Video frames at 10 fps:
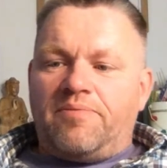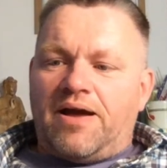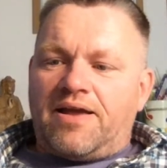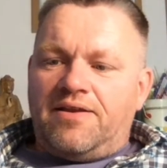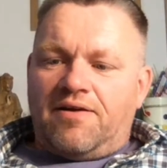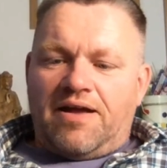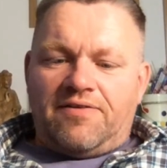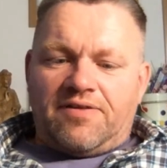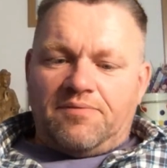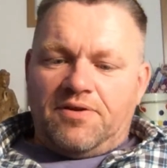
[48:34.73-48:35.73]
back in
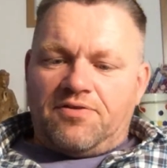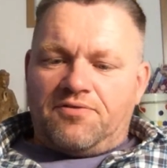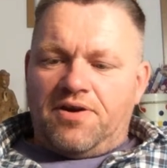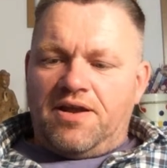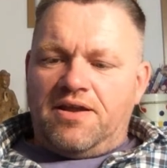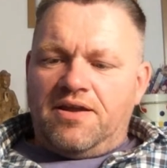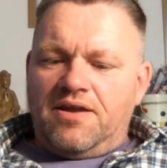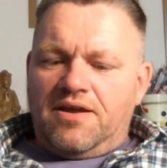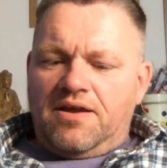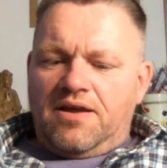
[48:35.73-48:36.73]
1973,
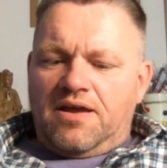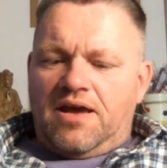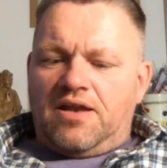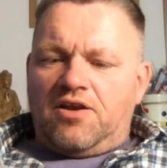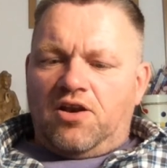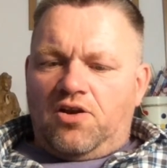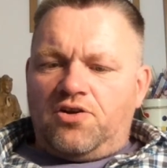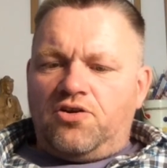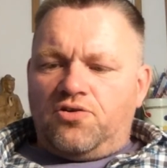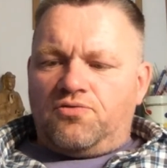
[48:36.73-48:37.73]
and a lot
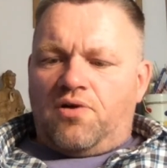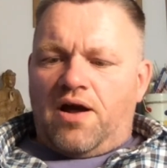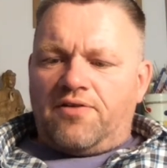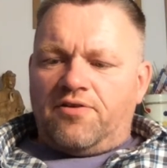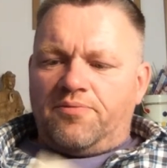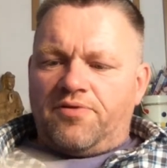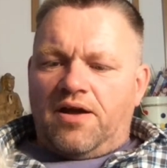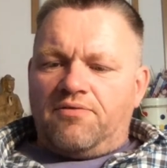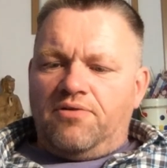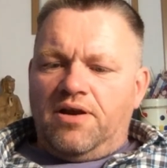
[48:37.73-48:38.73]
of good write-ups.
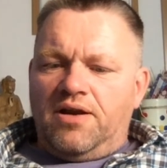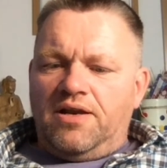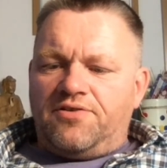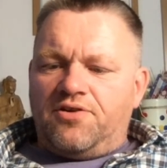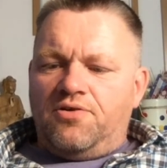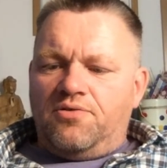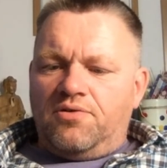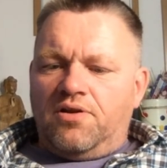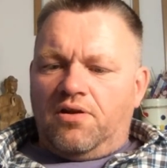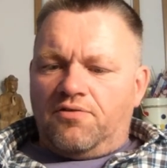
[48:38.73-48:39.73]
I really do
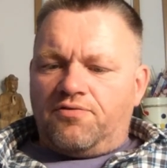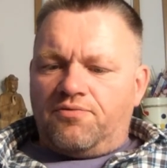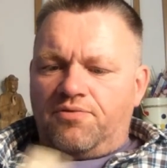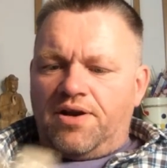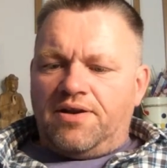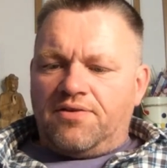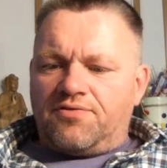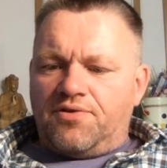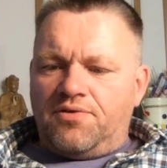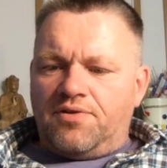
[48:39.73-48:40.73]
love reading
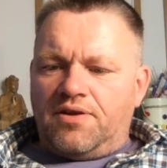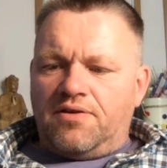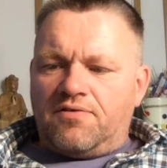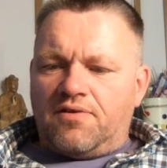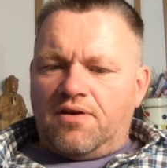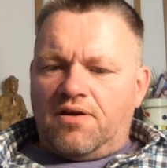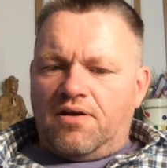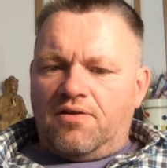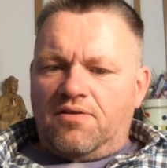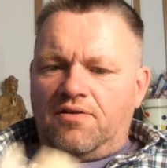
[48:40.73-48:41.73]
through these
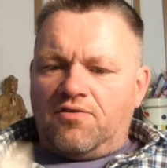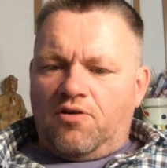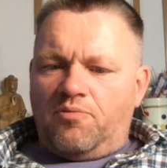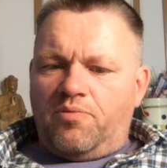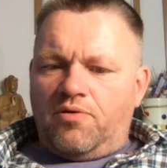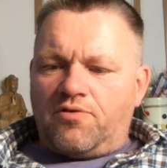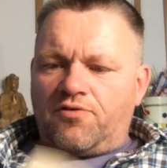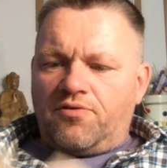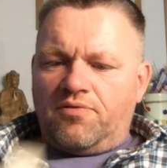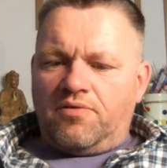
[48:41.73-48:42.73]
old
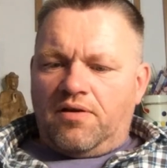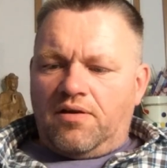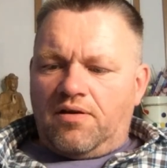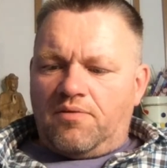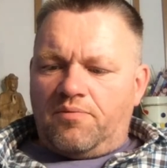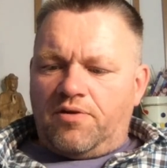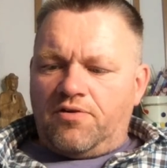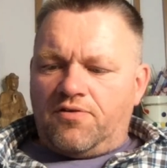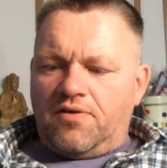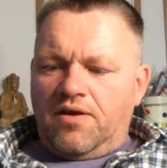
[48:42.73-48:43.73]
books
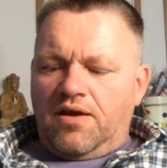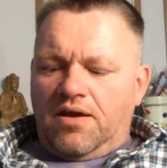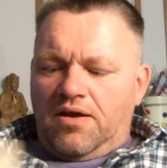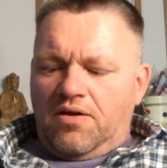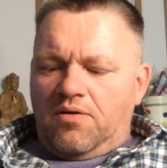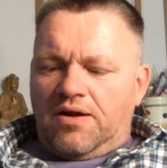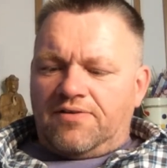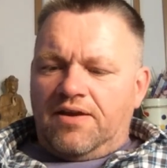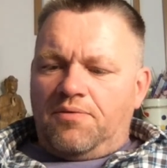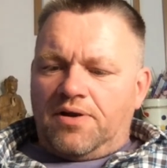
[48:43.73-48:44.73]
because I
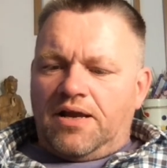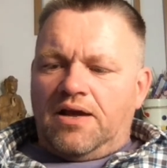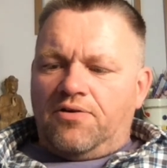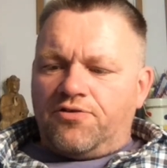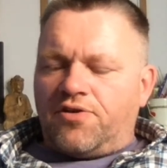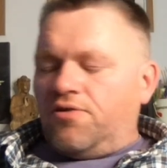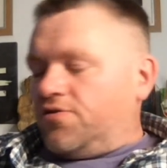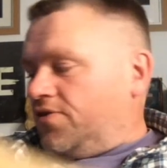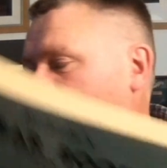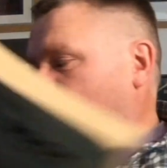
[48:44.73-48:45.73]
tell you what it also
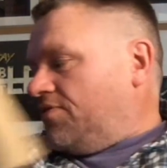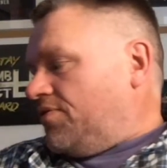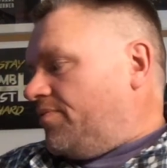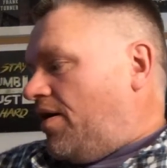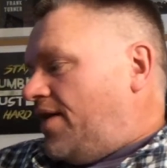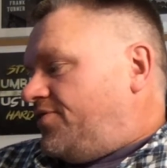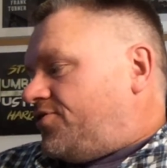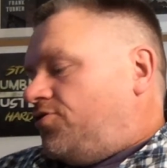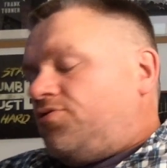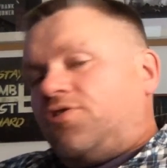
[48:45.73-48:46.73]
does is it reminds
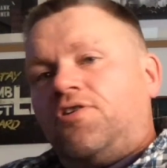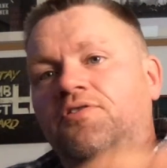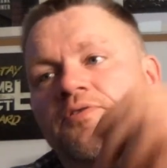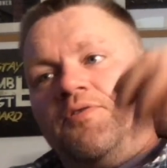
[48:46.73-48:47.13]
you that